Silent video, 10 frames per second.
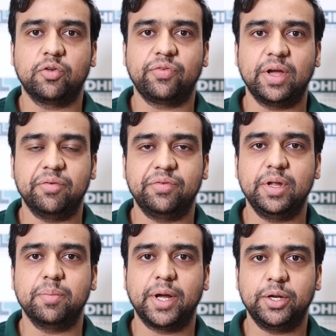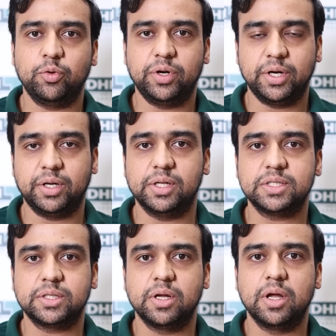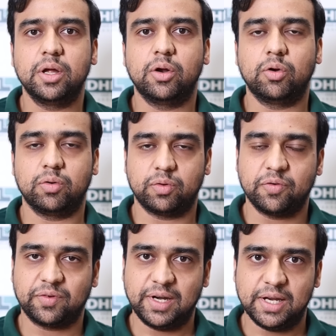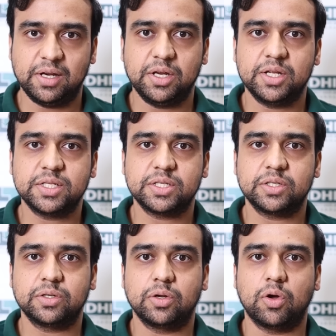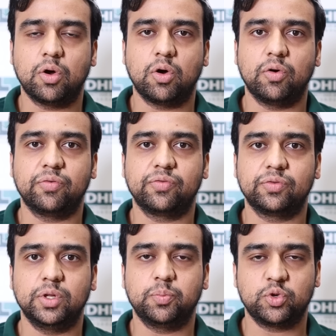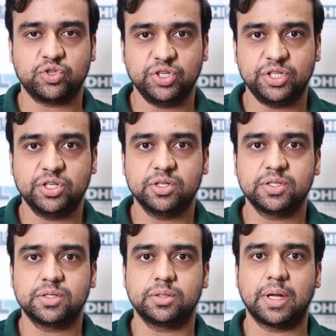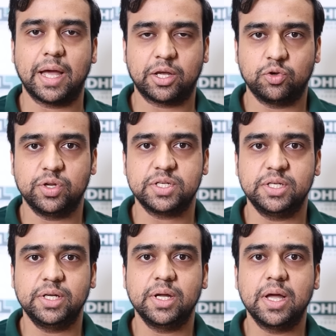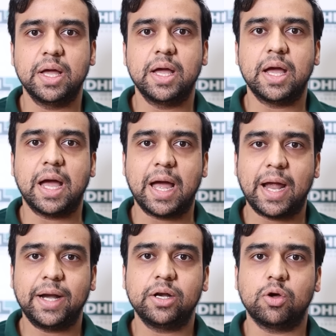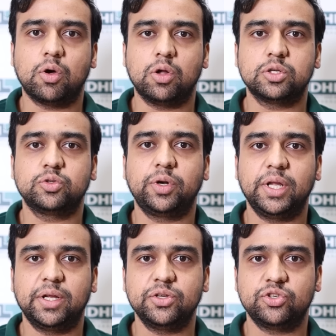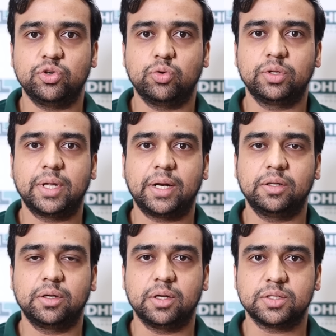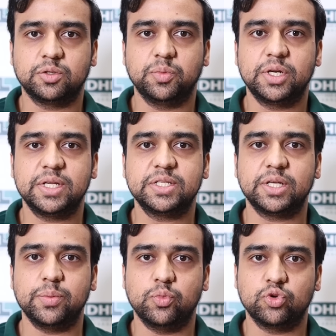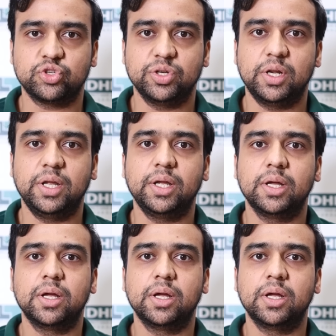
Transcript: of every minute details of cleanliness, of the procedures, accuracy, and also taking sure that the customer is emotionally